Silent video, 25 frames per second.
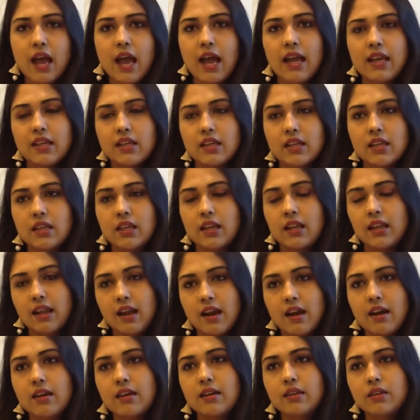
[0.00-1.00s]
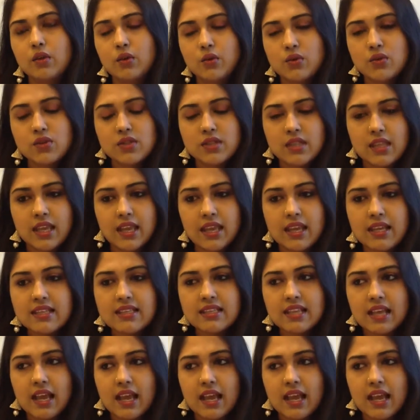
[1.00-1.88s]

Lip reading: I learned those things,